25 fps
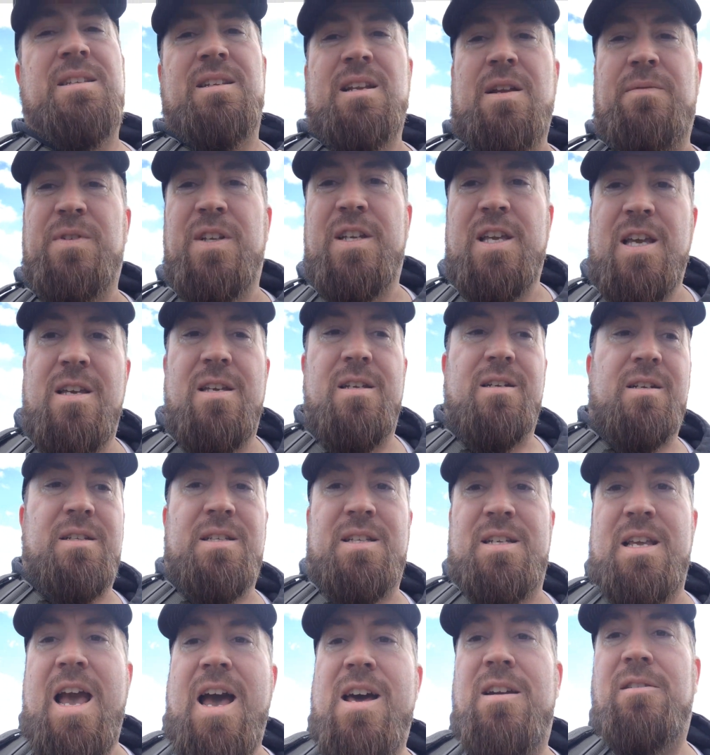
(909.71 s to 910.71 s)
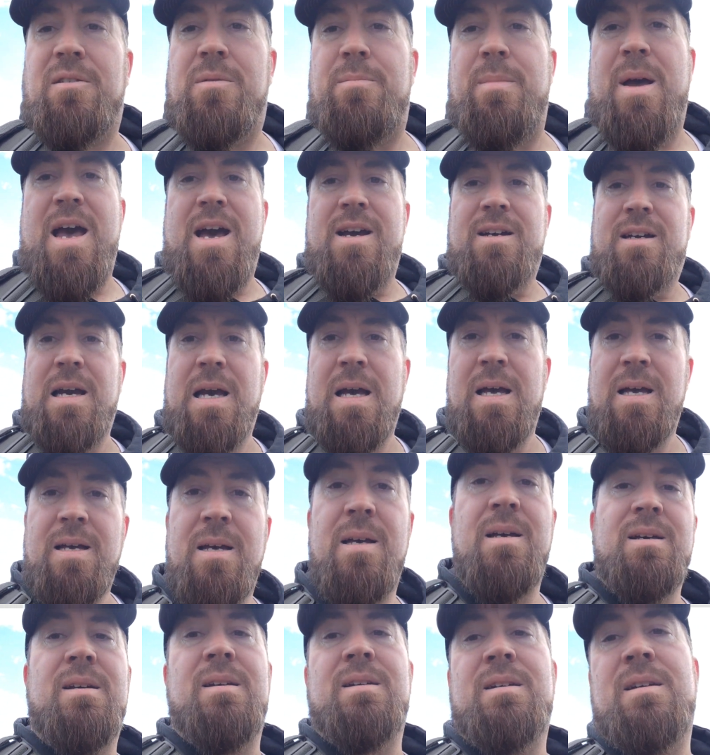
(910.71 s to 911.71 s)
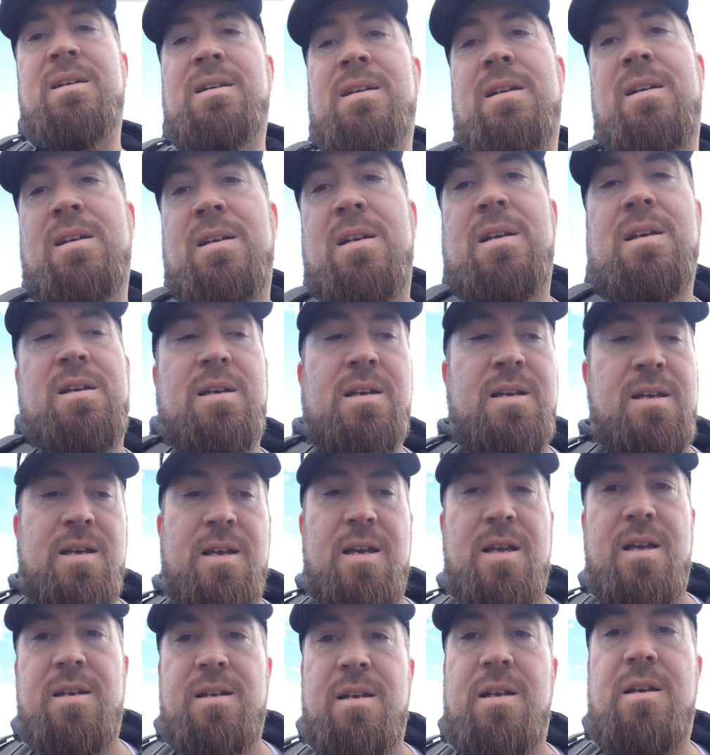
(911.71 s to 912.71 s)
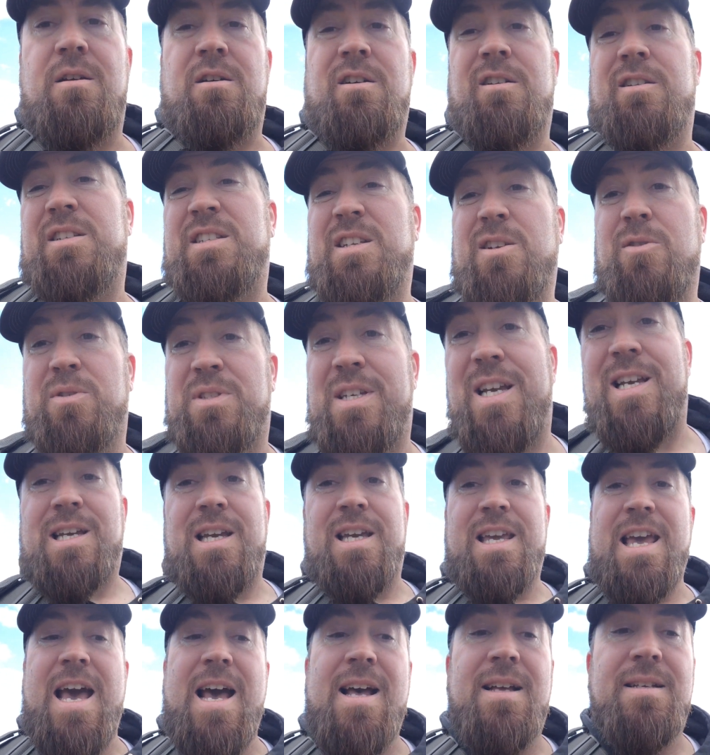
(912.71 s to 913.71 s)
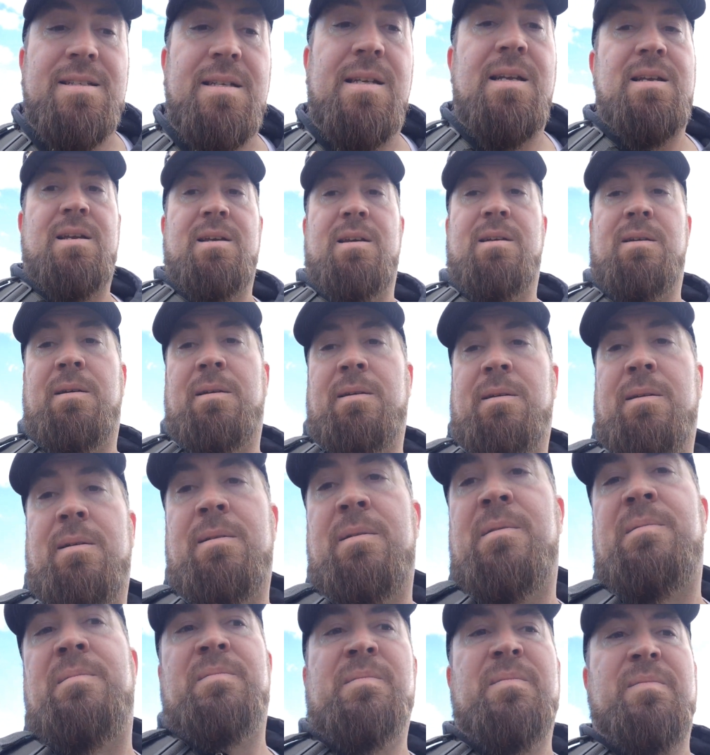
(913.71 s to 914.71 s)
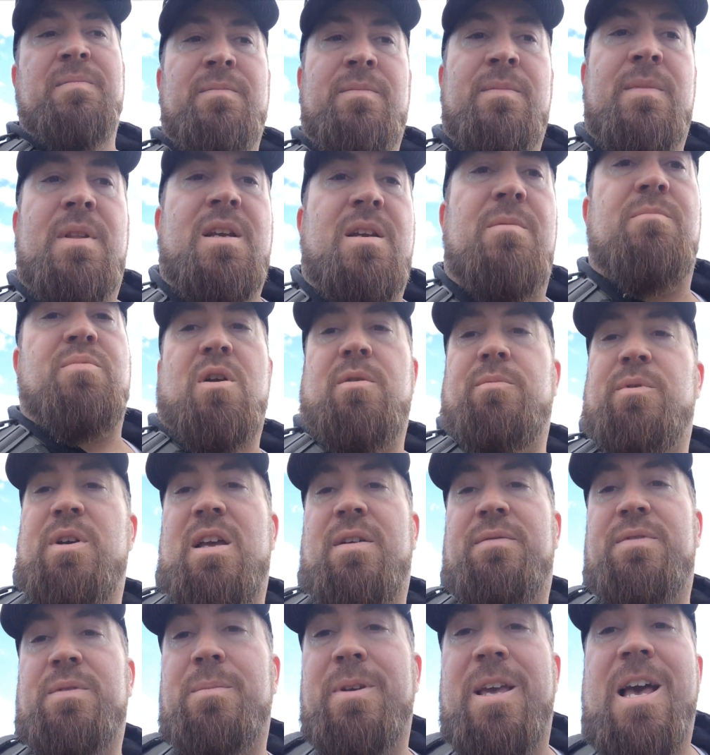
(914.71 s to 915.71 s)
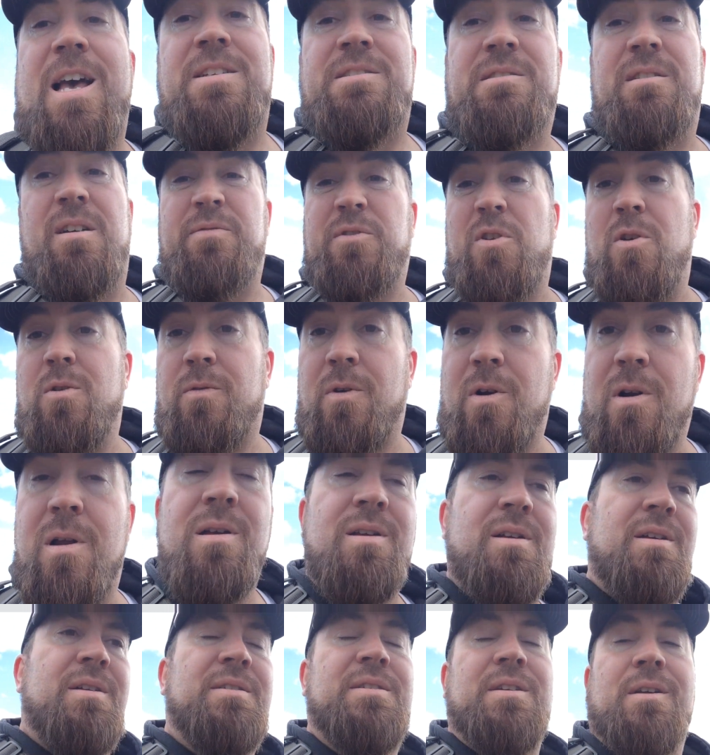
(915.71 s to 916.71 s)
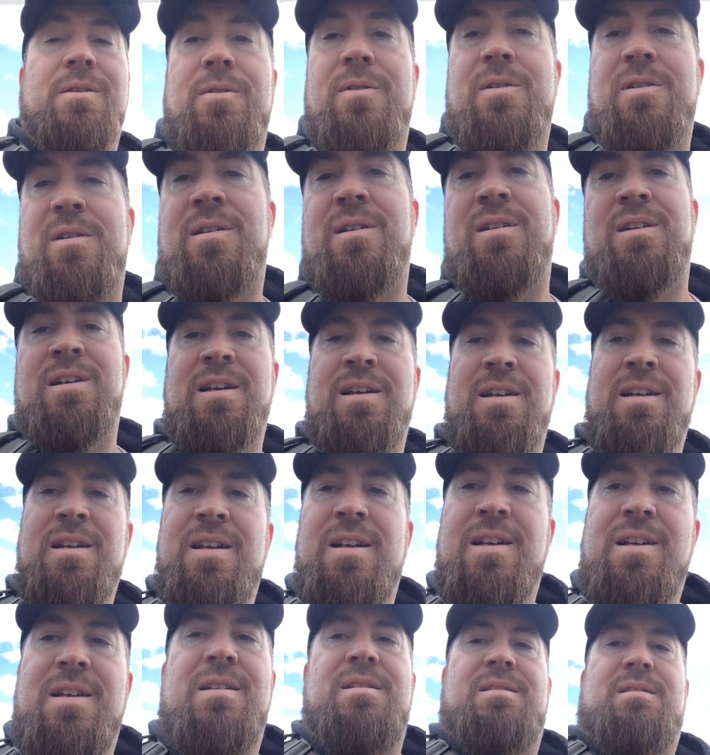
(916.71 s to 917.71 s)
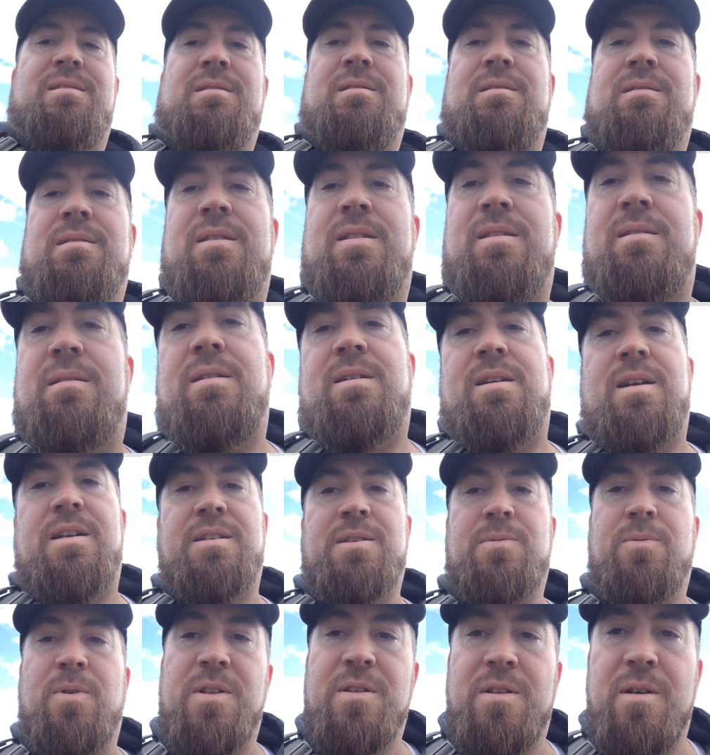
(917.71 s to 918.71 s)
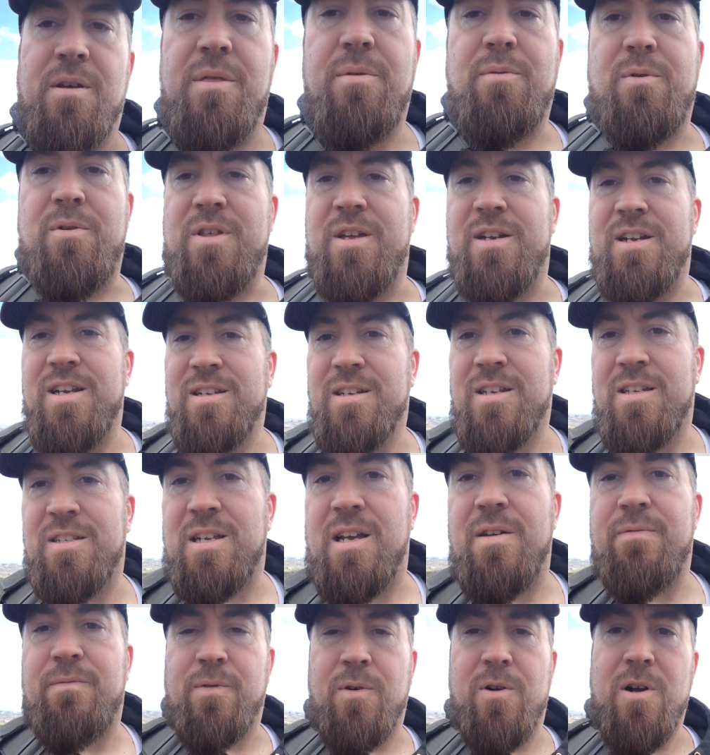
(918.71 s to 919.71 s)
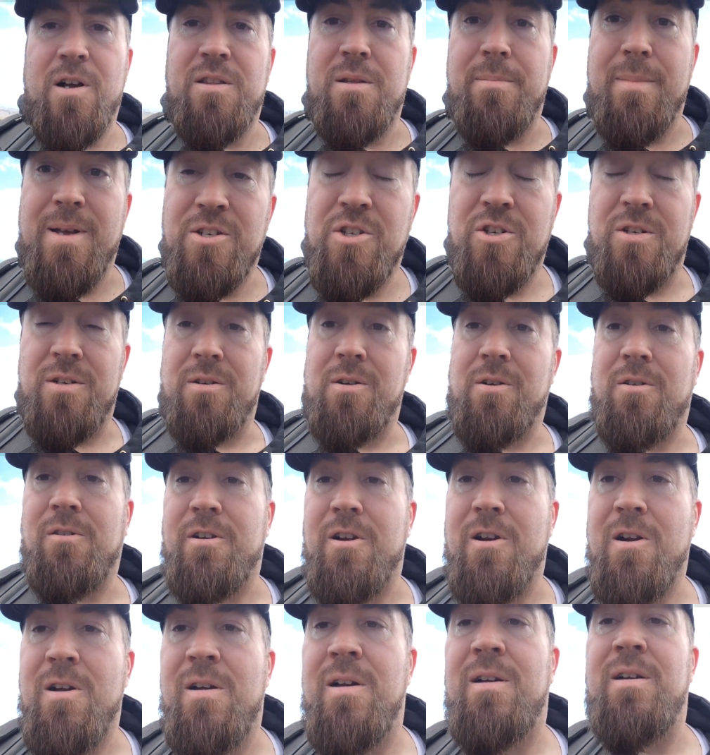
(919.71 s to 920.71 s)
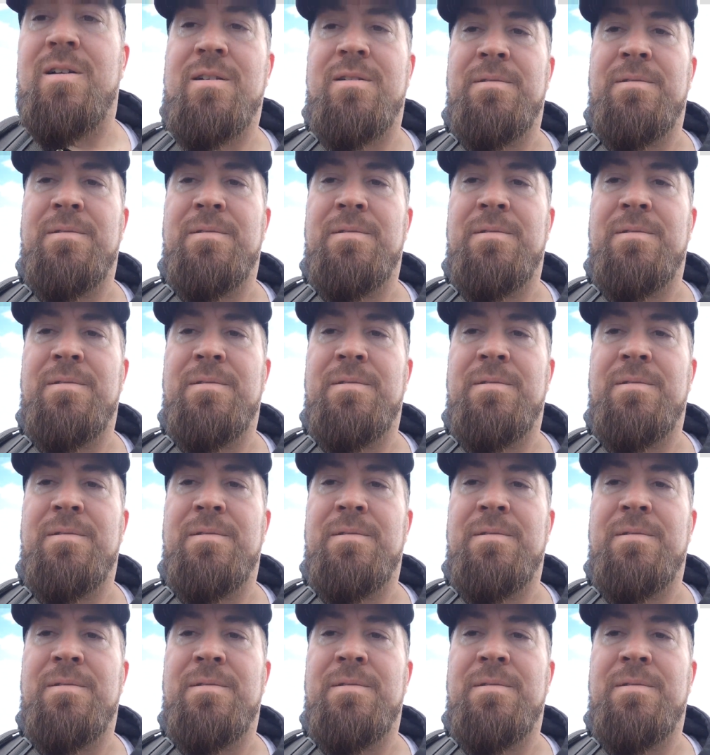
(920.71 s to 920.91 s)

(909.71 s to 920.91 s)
enough to get you to Seattle and back and uh, on a single tank of gas and probably have some gas left over. So I just wanted to throw that in because I forgot to mention it earlier.